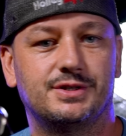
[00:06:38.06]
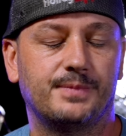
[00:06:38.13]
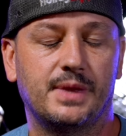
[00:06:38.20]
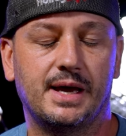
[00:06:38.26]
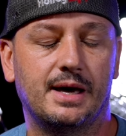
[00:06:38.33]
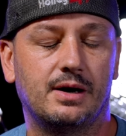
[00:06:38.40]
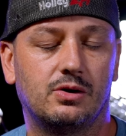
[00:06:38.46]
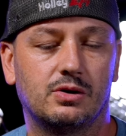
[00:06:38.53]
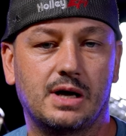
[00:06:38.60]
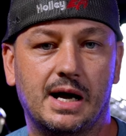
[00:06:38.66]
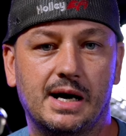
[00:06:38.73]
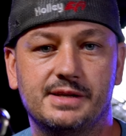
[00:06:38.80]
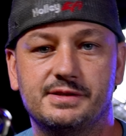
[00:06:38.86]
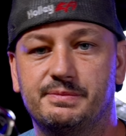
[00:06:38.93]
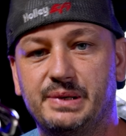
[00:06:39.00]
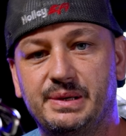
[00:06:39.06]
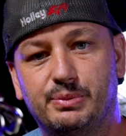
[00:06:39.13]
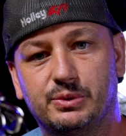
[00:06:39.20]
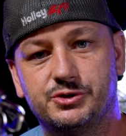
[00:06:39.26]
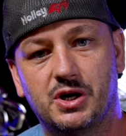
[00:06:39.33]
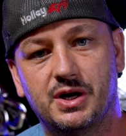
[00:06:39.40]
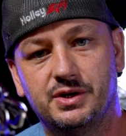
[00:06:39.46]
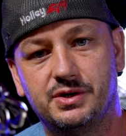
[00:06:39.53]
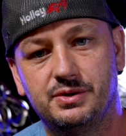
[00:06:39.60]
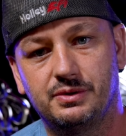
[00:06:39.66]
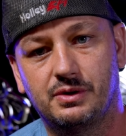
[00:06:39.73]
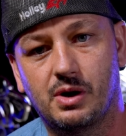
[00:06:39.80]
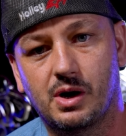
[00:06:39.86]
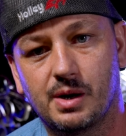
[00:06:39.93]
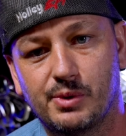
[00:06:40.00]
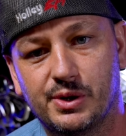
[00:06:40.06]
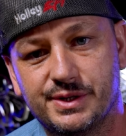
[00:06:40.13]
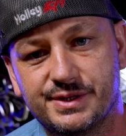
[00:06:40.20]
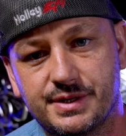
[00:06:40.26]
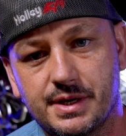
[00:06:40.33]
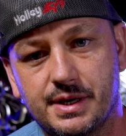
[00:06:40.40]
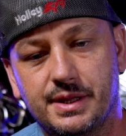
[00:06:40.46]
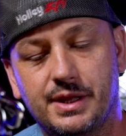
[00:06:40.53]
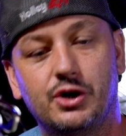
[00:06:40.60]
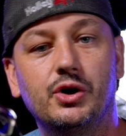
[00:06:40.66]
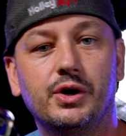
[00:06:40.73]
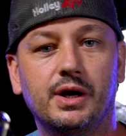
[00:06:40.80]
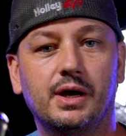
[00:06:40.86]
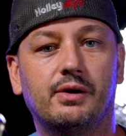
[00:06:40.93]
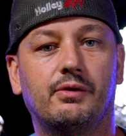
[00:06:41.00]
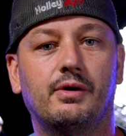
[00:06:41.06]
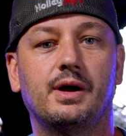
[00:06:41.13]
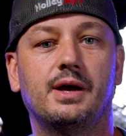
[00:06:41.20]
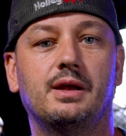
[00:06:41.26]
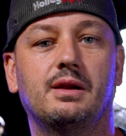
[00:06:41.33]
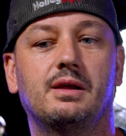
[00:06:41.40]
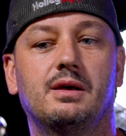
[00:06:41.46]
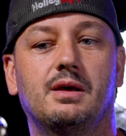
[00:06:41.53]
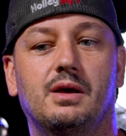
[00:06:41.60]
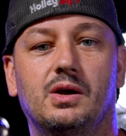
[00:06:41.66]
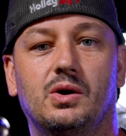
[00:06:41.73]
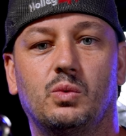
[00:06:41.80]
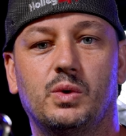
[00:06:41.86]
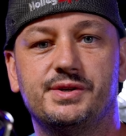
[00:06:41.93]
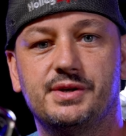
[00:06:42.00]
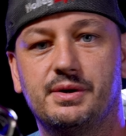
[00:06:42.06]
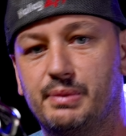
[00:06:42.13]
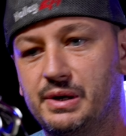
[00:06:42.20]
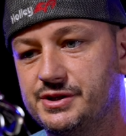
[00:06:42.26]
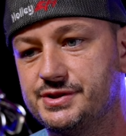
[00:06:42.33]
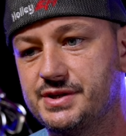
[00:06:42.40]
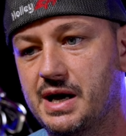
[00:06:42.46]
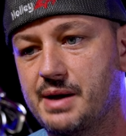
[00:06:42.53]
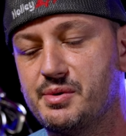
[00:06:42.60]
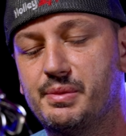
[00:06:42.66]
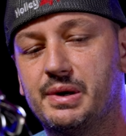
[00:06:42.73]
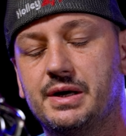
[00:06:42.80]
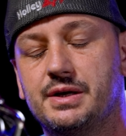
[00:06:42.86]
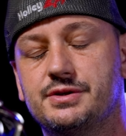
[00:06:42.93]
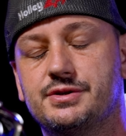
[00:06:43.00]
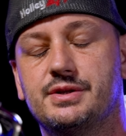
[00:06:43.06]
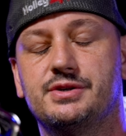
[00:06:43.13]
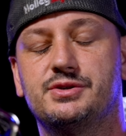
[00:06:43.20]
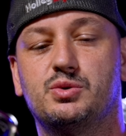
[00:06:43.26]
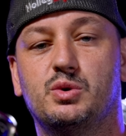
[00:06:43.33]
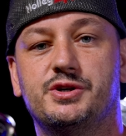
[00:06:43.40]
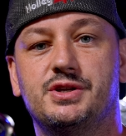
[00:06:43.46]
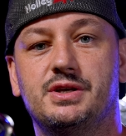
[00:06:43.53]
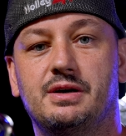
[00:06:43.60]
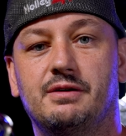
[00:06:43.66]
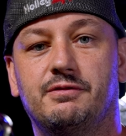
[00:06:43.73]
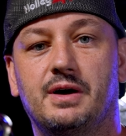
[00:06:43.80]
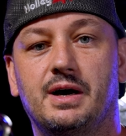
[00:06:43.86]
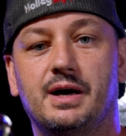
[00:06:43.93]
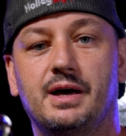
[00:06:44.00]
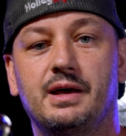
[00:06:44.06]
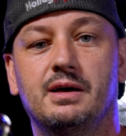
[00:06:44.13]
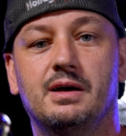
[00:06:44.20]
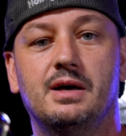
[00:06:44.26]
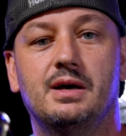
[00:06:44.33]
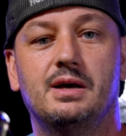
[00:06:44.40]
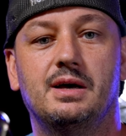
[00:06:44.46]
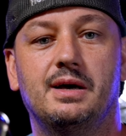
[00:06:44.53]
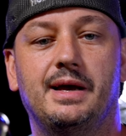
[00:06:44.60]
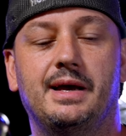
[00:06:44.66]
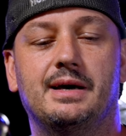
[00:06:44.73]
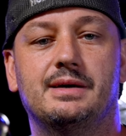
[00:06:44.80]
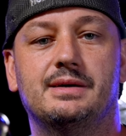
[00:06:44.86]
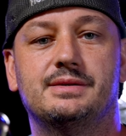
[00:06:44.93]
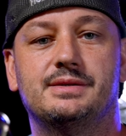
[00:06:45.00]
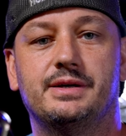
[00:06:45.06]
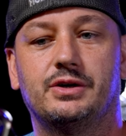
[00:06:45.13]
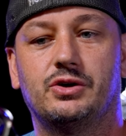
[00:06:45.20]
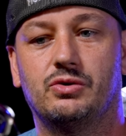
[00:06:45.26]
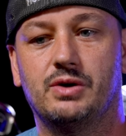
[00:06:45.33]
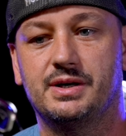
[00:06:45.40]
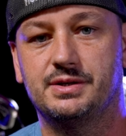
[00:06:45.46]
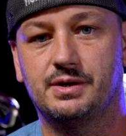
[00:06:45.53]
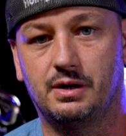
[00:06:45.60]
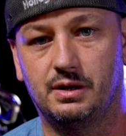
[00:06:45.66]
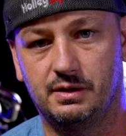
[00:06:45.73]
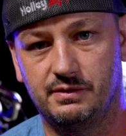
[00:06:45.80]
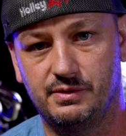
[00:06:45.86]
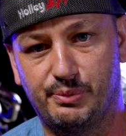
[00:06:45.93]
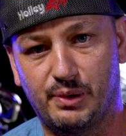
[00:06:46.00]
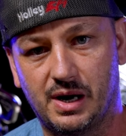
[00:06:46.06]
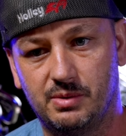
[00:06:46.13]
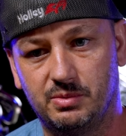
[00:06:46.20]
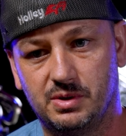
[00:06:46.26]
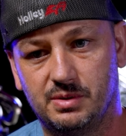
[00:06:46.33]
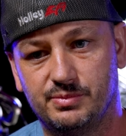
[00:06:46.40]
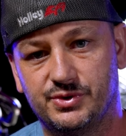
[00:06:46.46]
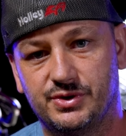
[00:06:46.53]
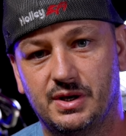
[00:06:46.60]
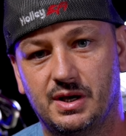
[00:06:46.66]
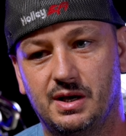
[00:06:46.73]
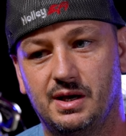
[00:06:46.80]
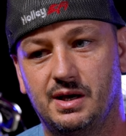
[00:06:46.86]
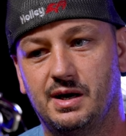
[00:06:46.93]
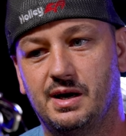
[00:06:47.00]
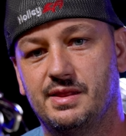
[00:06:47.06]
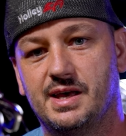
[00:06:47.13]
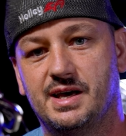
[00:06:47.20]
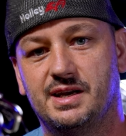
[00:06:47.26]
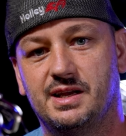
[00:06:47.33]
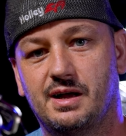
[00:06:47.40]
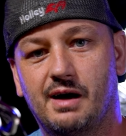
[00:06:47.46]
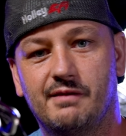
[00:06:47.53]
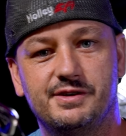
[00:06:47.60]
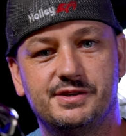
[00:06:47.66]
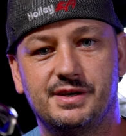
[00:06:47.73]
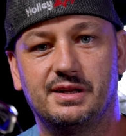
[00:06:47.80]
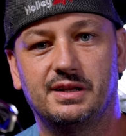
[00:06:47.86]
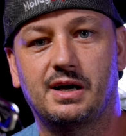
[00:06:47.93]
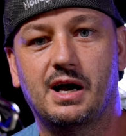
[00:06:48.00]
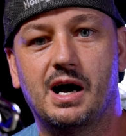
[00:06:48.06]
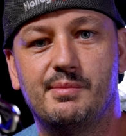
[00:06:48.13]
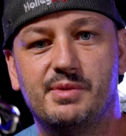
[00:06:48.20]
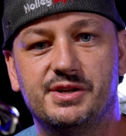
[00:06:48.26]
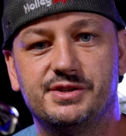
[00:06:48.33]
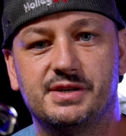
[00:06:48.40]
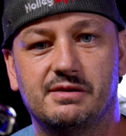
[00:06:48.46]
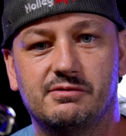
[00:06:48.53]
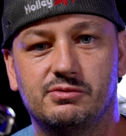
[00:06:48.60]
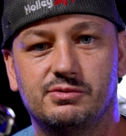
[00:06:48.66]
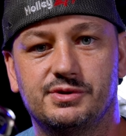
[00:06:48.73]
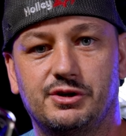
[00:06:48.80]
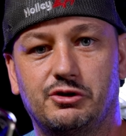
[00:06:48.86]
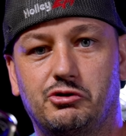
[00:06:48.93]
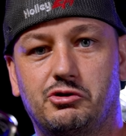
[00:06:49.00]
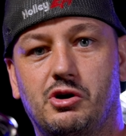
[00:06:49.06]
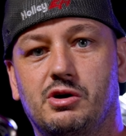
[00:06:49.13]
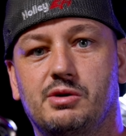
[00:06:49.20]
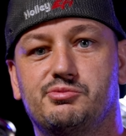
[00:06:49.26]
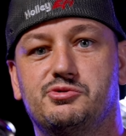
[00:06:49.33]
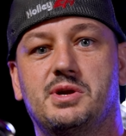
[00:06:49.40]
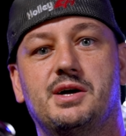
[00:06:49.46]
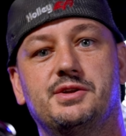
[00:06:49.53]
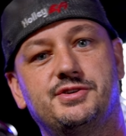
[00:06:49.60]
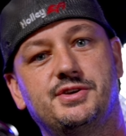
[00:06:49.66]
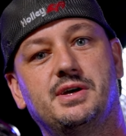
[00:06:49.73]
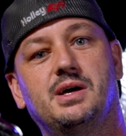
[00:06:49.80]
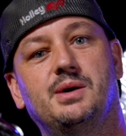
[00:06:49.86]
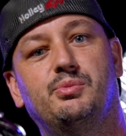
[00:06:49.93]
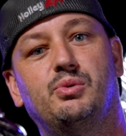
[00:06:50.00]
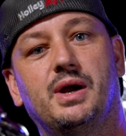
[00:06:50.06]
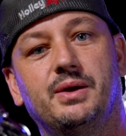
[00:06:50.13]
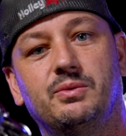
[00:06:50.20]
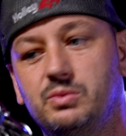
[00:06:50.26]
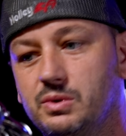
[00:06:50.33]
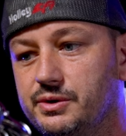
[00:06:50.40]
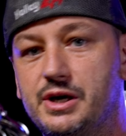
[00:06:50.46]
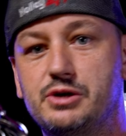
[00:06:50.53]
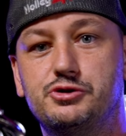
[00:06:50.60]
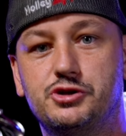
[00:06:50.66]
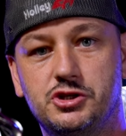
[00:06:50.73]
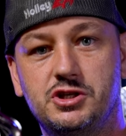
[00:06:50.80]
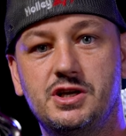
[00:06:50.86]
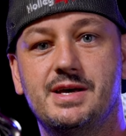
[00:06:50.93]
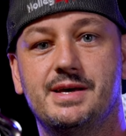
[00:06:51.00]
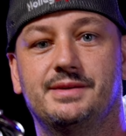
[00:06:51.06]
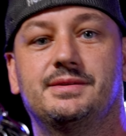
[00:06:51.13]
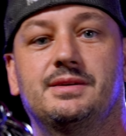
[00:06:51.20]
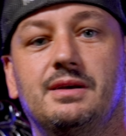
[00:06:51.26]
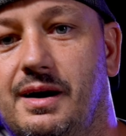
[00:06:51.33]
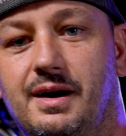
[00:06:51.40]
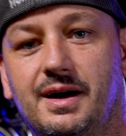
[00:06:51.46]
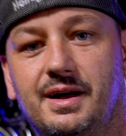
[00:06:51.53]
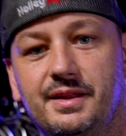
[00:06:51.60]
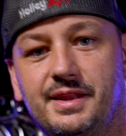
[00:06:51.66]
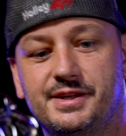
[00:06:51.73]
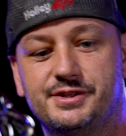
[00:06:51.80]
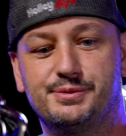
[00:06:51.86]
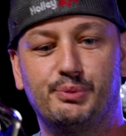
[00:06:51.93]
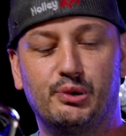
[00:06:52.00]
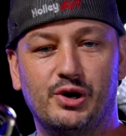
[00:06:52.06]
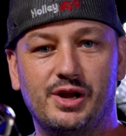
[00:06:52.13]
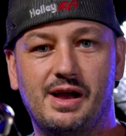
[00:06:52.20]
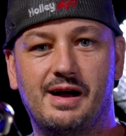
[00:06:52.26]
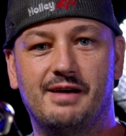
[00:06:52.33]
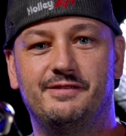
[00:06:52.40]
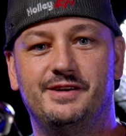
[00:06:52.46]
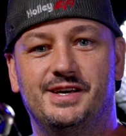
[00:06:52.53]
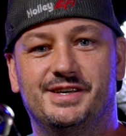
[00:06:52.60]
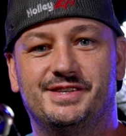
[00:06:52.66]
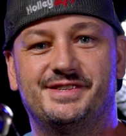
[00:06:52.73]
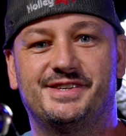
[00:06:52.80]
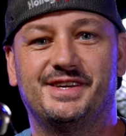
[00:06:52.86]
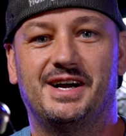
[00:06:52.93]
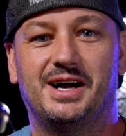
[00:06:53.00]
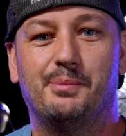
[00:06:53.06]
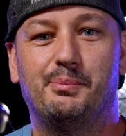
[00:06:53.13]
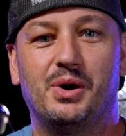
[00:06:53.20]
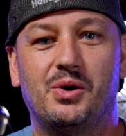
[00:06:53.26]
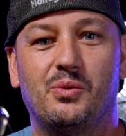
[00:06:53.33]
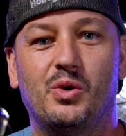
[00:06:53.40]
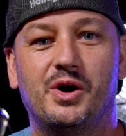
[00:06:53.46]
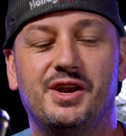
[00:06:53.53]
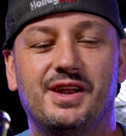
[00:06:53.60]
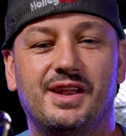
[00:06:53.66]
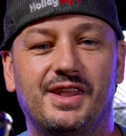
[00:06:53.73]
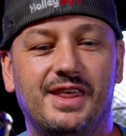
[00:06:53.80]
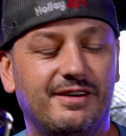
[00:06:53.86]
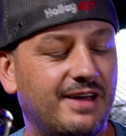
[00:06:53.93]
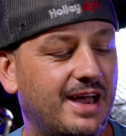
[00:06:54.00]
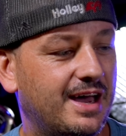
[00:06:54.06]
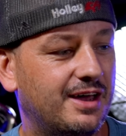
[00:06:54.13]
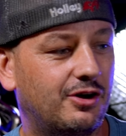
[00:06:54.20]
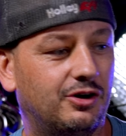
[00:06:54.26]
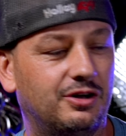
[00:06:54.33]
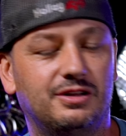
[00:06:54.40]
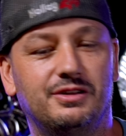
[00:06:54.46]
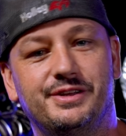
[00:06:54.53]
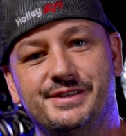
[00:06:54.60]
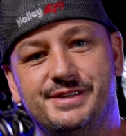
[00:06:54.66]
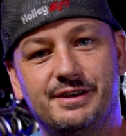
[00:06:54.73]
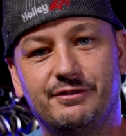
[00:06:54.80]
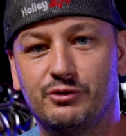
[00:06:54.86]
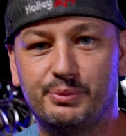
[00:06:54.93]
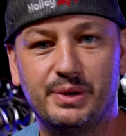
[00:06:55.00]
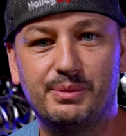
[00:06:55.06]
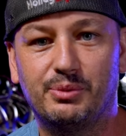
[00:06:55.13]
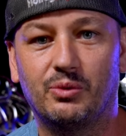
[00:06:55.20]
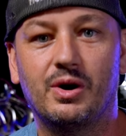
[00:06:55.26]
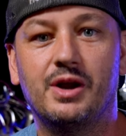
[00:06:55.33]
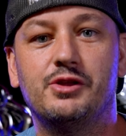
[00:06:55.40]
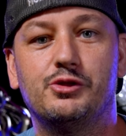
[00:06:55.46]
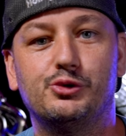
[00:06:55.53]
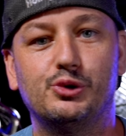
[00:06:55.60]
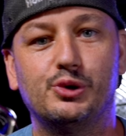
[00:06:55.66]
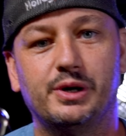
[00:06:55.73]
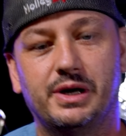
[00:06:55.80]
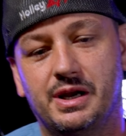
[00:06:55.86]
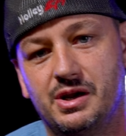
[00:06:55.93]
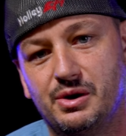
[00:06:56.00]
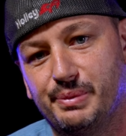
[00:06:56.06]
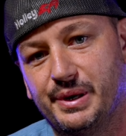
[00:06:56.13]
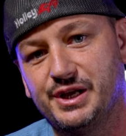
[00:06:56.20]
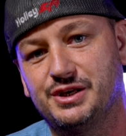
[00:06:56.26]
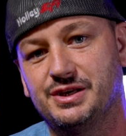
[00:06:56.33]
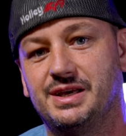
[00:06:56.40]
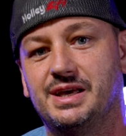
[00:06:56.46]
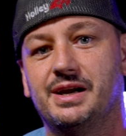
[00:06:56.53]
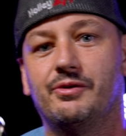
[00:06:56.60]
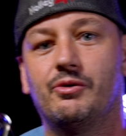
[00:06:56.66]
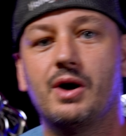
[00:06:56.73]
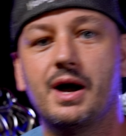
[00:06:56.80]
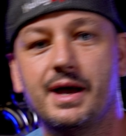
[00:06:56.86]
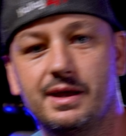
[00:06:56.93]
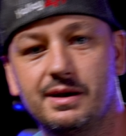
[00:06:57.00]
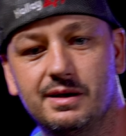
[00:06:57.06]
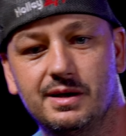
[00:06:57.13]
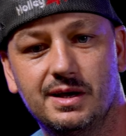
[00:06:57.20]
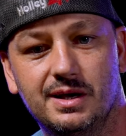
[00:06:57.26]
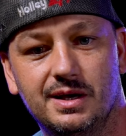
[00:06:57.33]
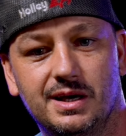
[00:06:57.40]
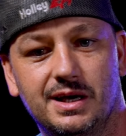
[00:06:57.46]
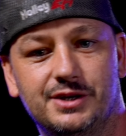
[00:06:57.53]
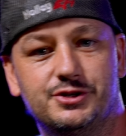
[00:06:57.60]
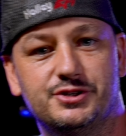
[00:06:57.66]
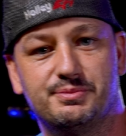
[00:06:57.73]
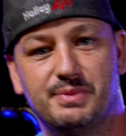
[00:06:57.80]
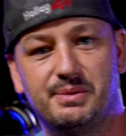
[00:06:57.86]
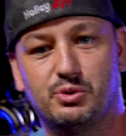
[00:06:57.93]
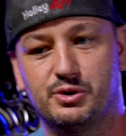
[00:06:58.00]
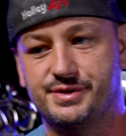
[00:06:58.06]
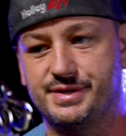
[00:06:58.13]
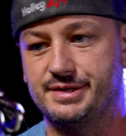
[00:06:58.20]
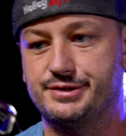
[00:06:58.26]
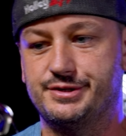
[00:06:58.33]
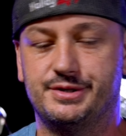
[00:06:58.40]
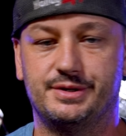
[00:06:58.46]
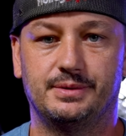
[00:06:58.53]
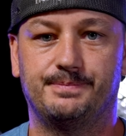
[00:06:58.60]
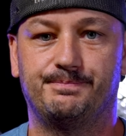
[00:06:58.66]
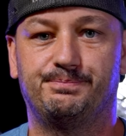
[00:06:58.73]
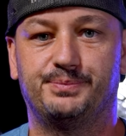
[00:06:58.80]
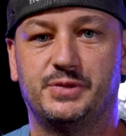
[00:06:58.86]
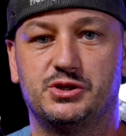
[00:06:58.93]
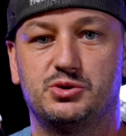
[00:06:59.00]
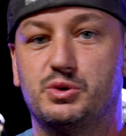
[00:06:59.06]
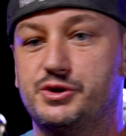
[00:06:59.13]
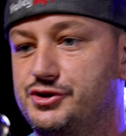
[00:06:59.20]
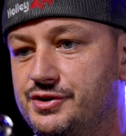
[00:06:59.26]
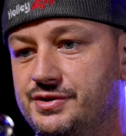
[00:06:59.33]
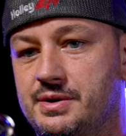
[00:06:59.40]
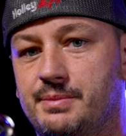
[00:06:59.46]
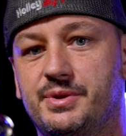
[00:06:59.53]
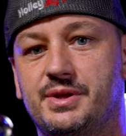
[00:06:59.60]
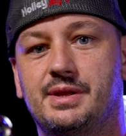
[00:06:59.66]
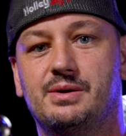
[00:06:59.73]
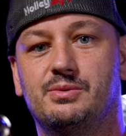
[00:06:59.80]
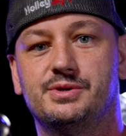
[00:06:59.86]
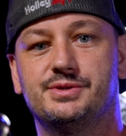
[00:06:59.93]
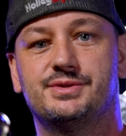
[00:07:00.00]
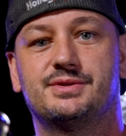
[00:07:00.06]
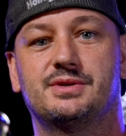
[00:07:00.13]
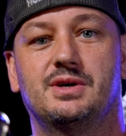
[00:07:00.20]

they had all kinds of people trying to do the carb on this thing, and they couldn't get it right, wasted a bunch of time and money, so they switched to EFI, and it corrected all of the problems. And then obviously in the comments, everyone's like, carb's not set up right. Well, no shit. That's pretty obvious. But when they had all these different people running through it and nobody could get it right, it just made more sense to switch to something that was